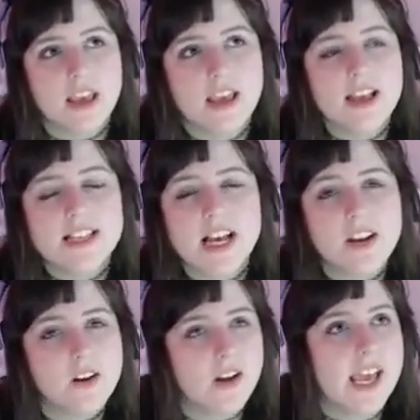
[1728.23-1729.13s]
he's
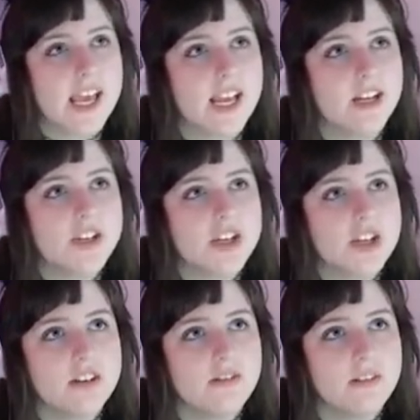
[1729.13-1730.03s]
underaged.
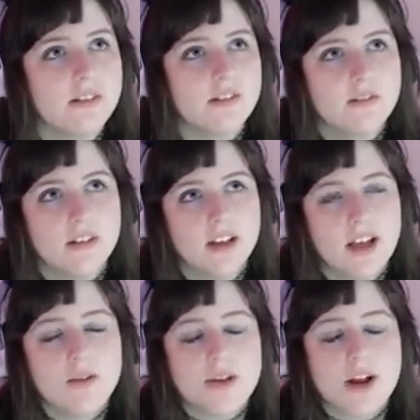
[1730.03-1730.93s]

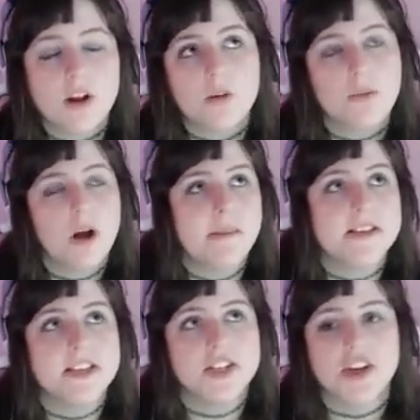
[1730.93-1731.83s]
How dare you
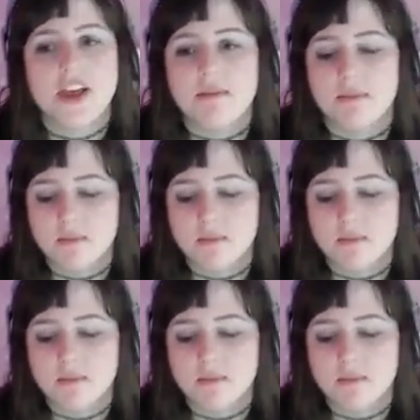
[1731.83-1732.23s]
proposition him?